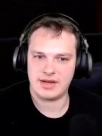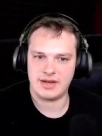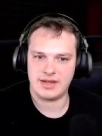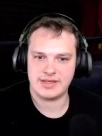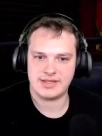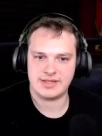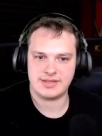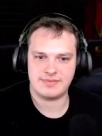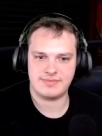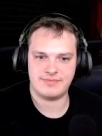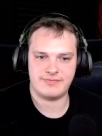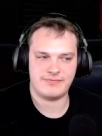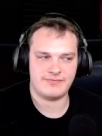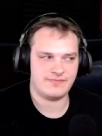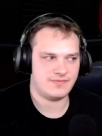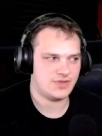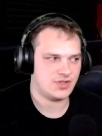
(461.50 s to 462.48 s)
let's
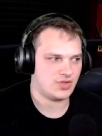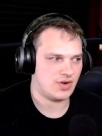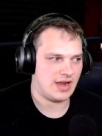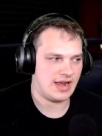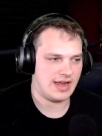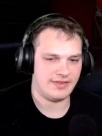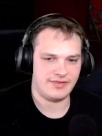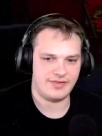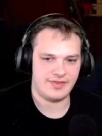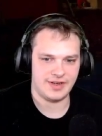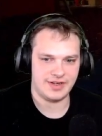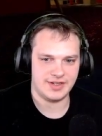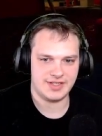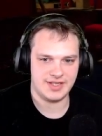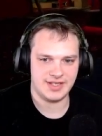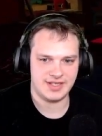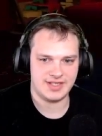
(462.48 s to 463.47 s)
try and
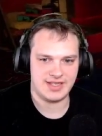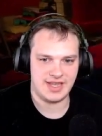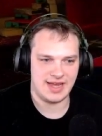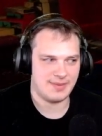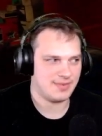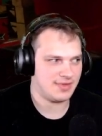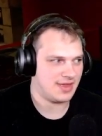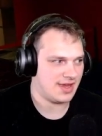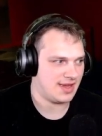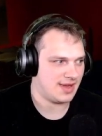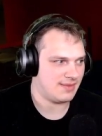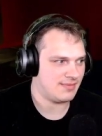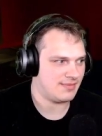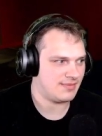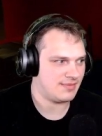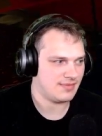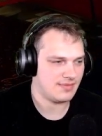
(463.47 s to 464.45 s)
finish this damn game.